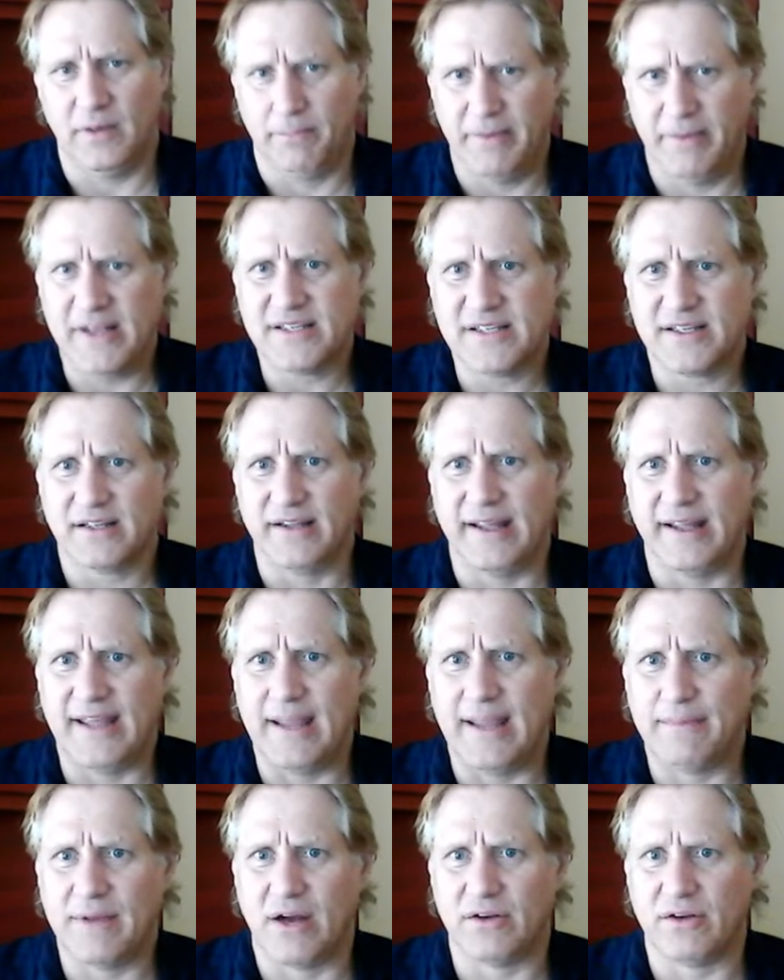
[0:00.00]
basically it
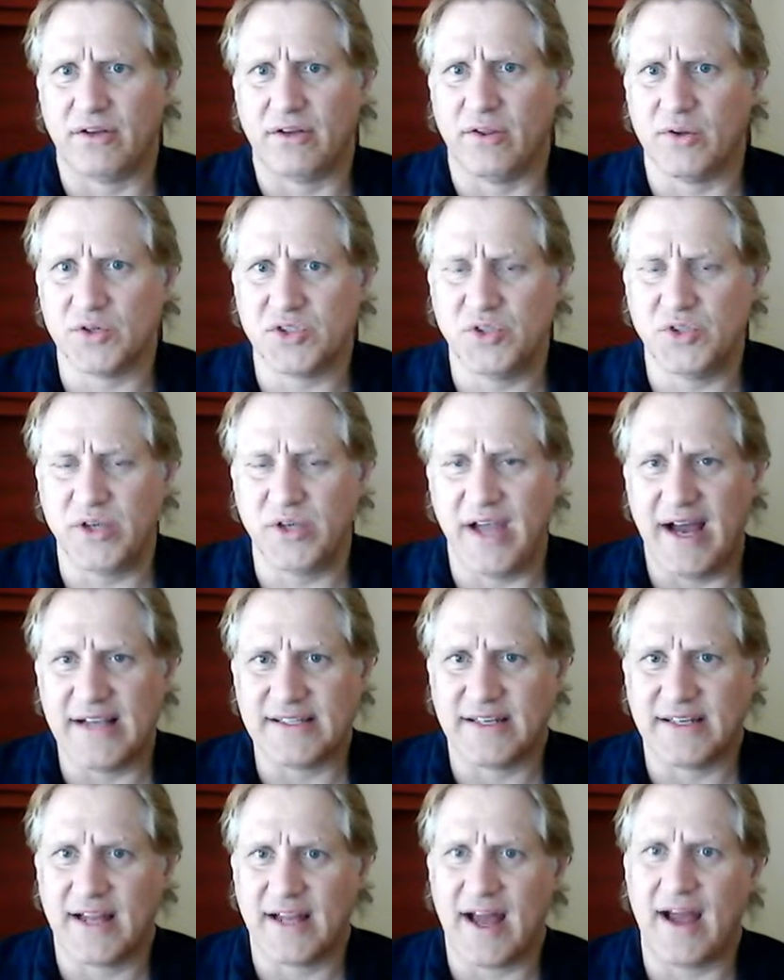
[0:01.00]
came down to those 2
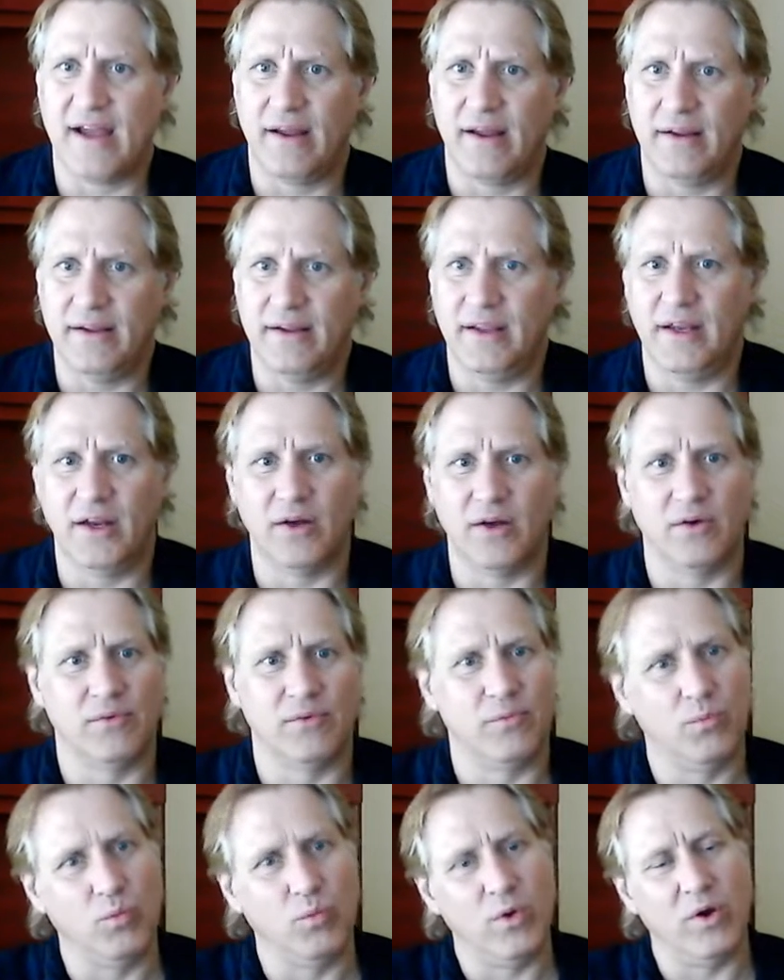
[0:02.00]
guys, and I,
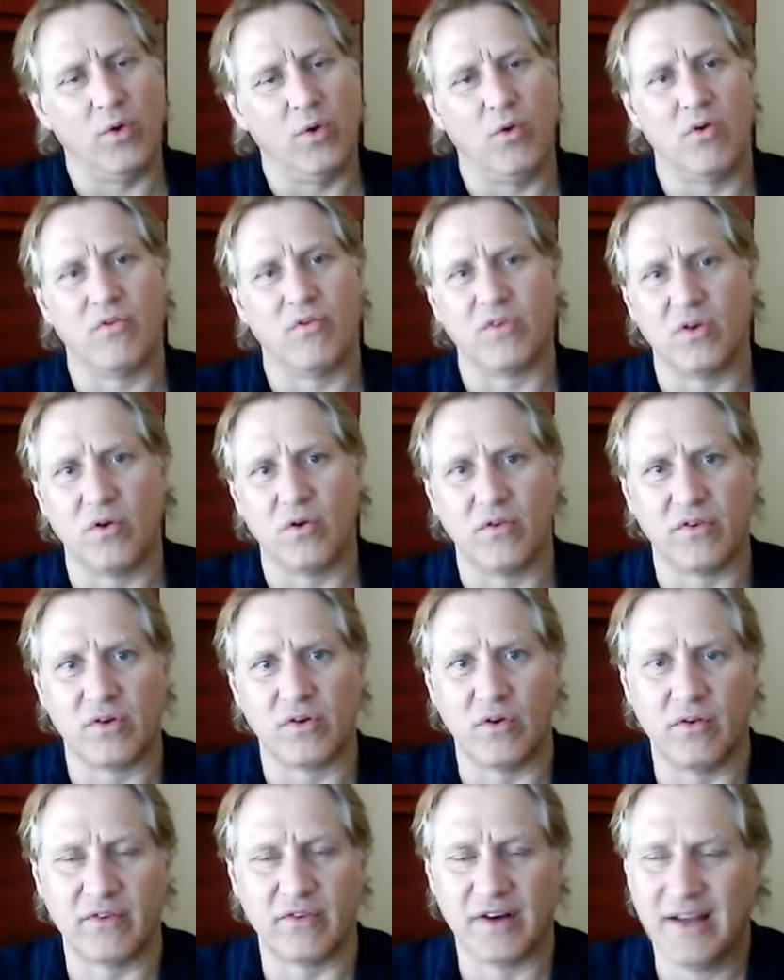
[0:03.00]
went over and over and
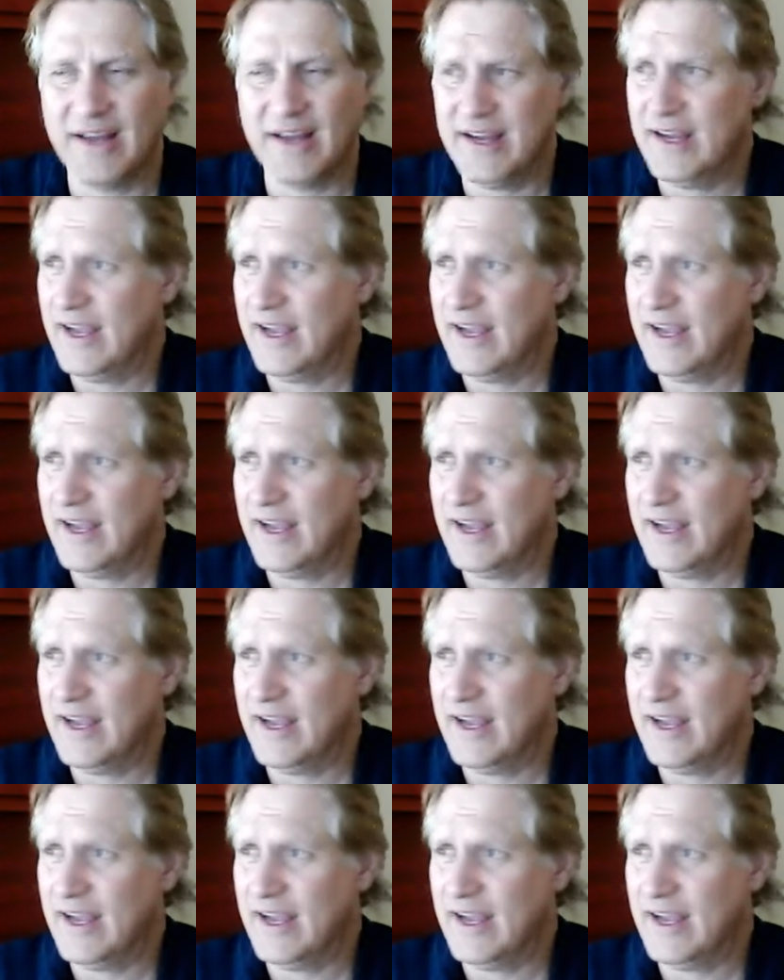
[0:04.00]
over.